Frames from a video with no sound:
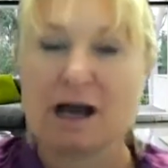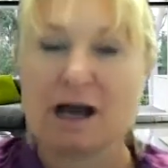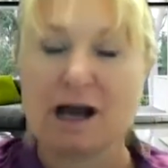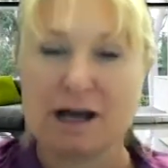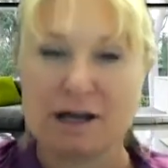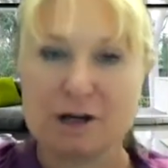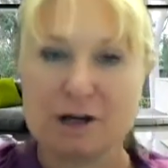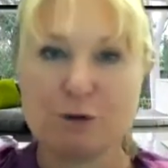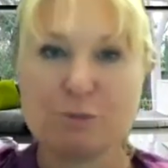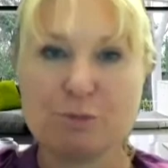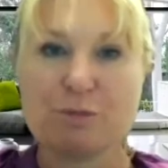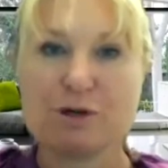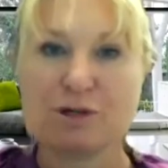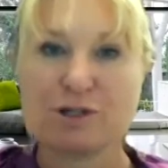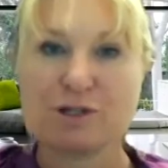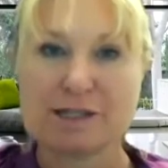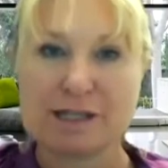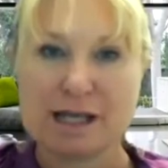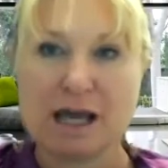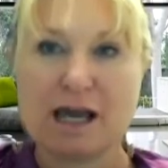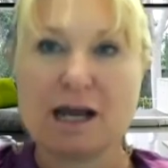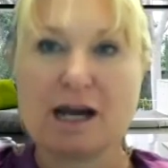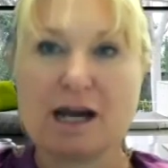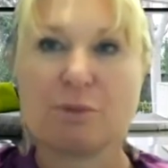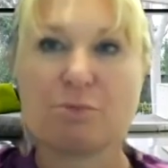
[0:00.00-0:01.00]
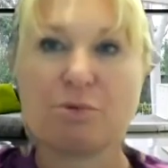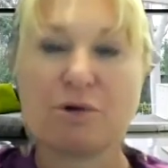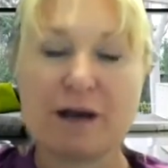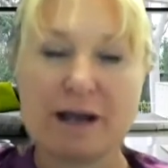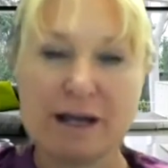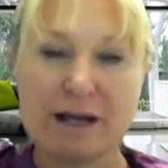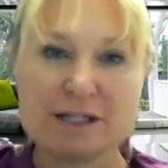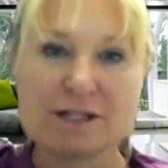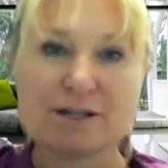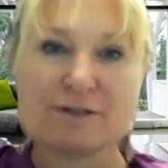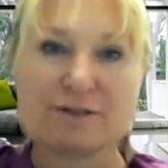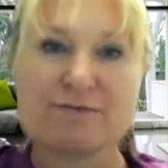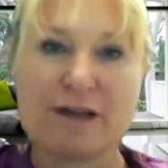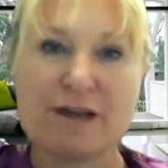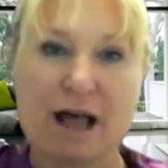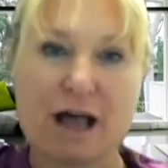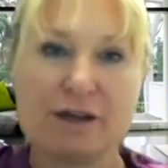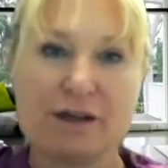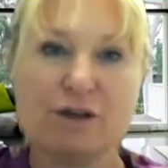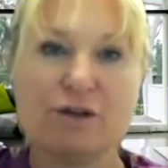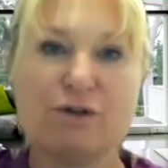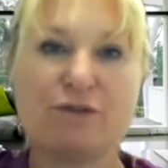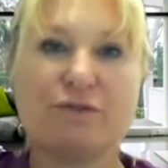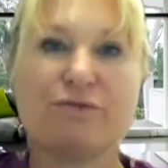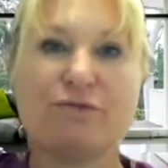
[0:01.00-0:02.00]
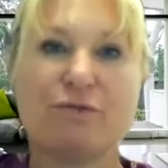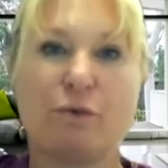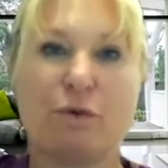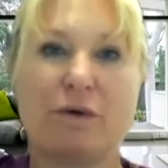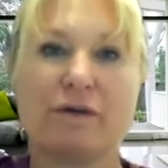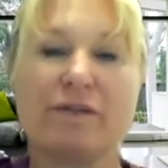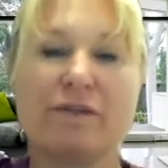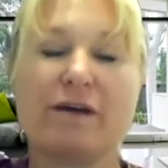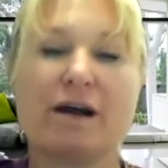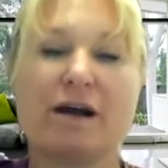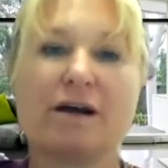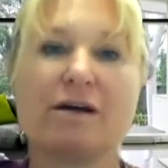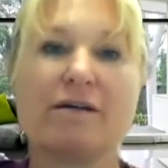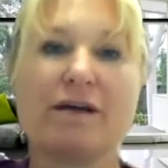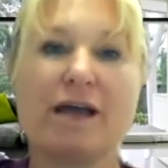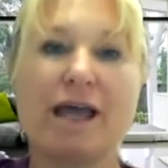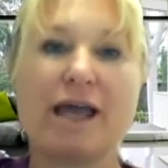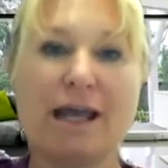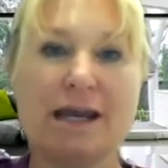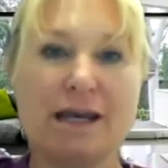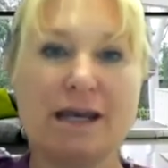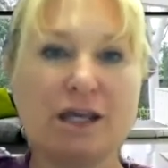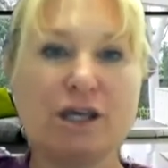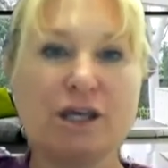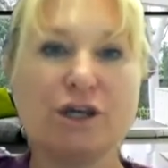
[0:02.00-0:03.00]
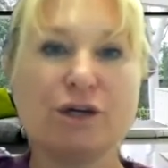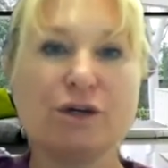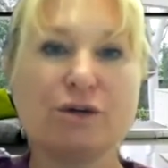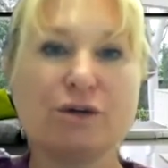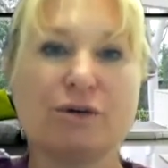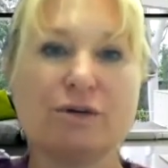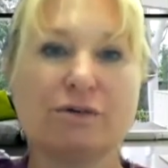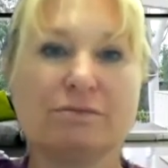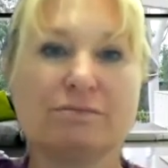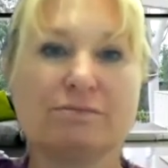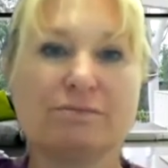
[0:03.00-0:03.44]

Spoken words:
100% appraisal value for their ADU